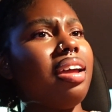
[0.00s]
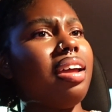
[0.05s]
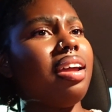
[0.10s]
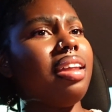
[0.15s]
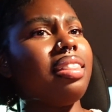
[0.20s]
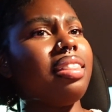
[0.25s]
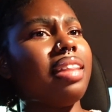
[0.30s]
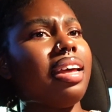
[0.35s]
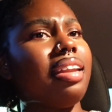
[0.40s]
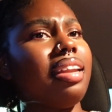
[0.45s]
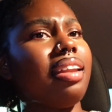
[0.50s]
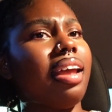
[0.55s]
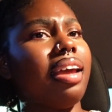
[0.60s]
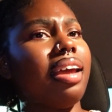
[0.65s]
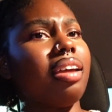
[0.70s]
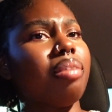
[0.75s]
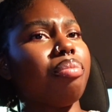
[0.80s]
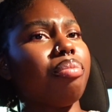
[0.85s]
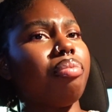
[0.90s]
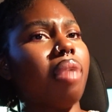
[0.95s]
And then like
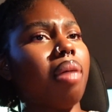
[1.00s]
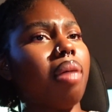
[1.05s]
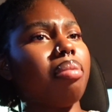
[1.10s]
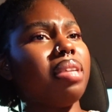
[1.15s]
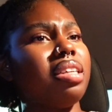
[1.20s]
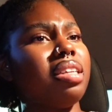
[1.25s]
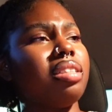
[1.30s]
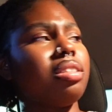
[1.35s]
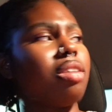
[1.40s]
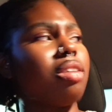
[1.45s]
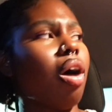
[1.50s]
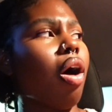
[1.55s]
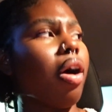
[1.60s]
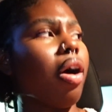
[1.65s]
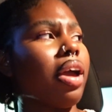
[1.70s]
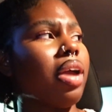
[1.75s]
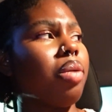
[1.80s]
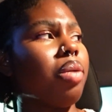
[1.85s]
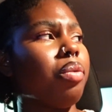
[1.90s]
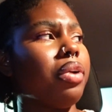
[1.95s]
probably
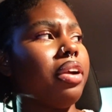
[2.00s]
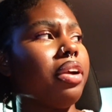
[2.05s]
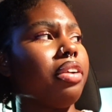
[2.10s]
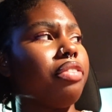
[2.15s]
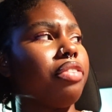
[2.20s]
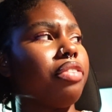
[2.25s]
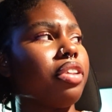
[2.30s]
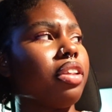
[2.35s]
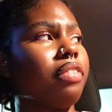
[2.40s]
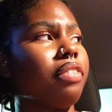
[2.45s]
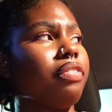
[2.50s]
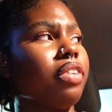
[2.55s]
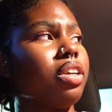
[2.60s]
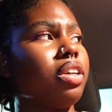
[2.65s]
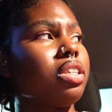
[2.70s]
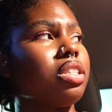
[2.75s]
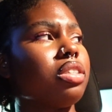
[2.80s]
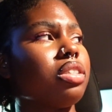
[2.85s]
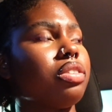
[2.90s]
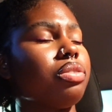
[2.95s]
talking weird talking, for the
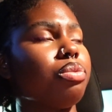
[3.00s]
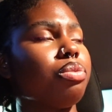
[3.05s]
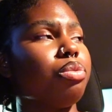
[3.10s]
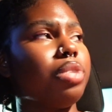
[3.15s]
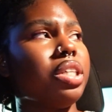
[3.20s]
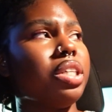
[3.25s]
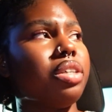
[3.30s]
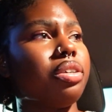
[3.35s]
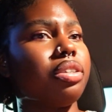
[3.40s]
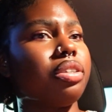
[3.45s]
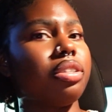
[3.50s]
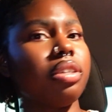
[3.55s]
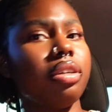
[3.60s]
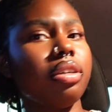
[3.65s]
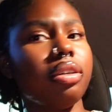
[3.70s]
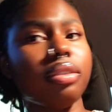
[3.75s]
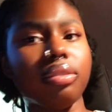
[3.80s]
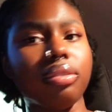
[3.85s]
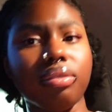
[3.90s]
first week or so.